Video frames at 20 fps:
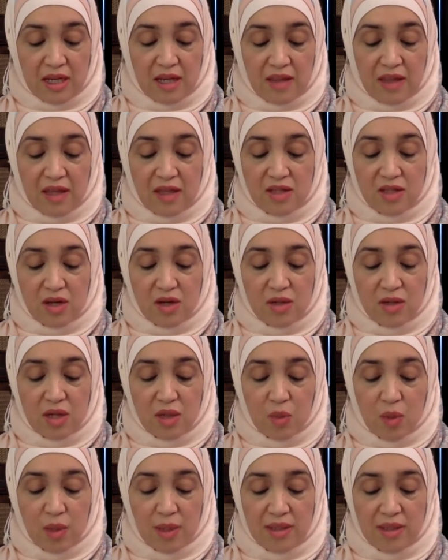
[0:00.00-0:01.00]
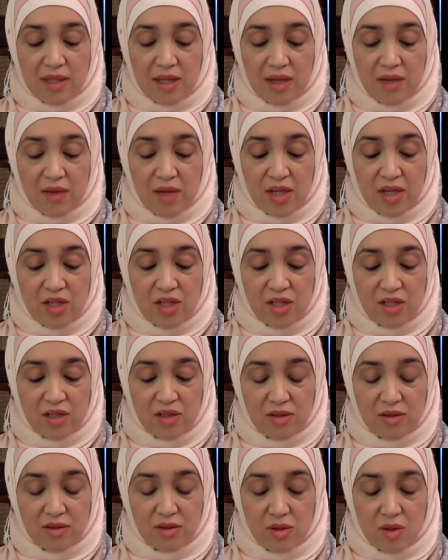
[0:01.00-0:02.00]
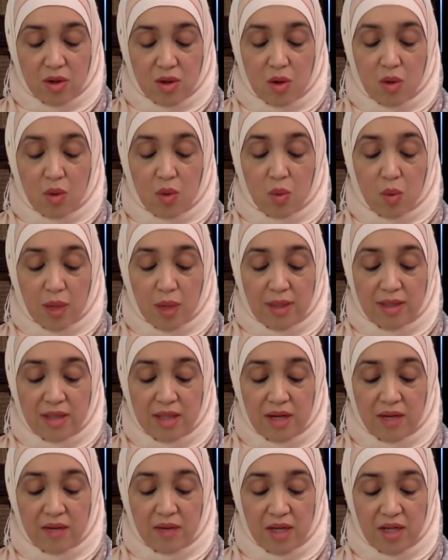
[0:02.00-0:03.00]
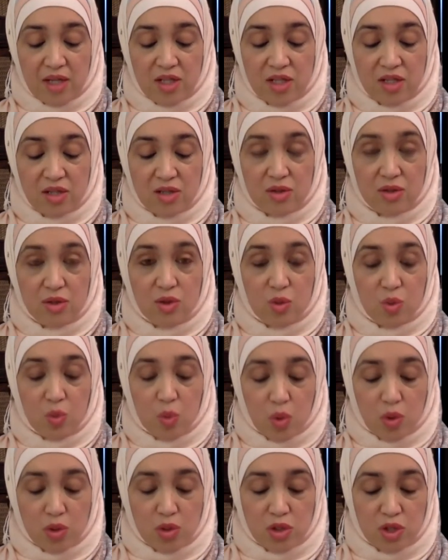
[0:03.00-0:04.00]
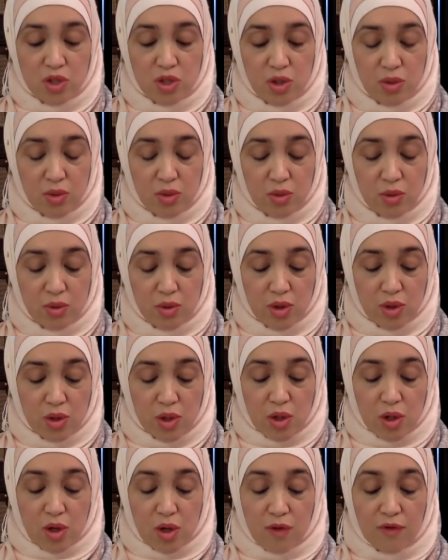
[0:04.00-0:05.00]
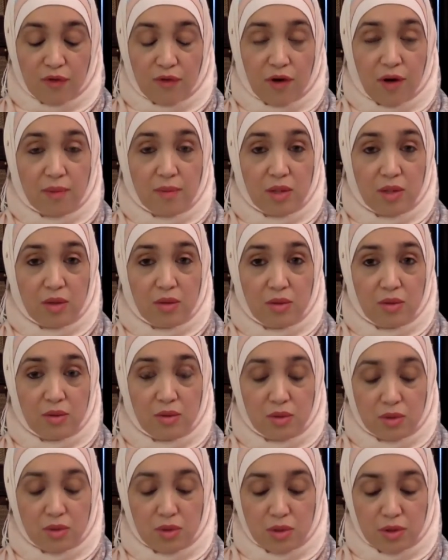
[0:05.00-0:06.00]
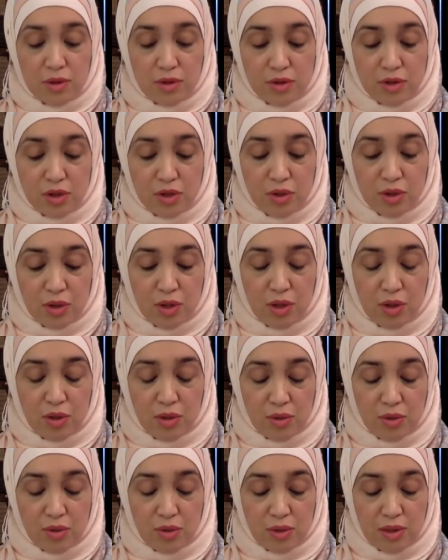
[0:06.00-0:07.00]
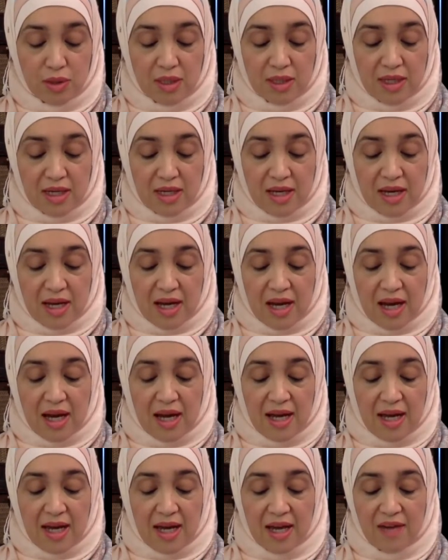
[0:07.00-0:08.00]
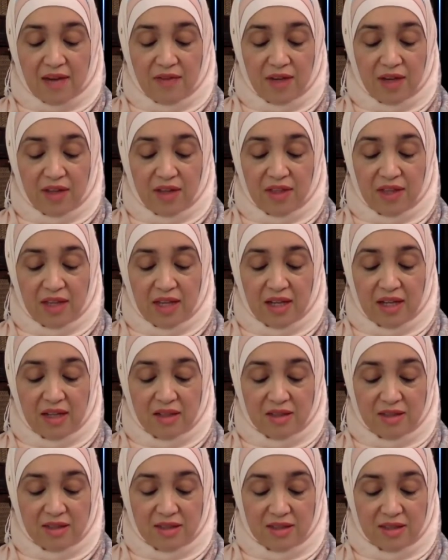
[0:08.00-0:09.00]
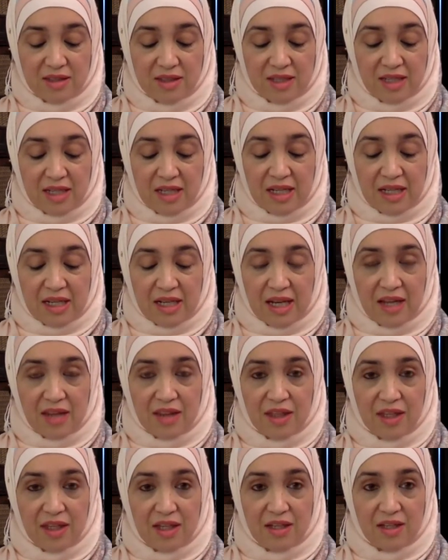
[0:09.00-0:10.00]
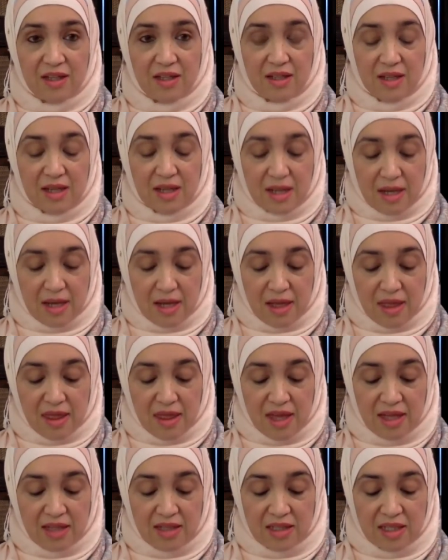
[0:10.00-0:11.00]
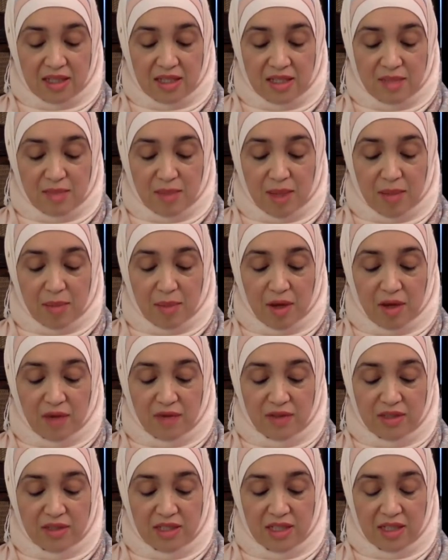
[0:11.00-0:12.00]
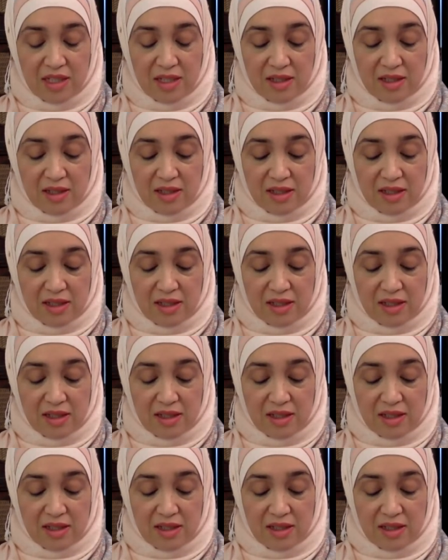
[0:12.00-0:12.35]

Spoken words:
There's only one direction towards you. From you to you. I have nothing else, nothing. That is my poverty.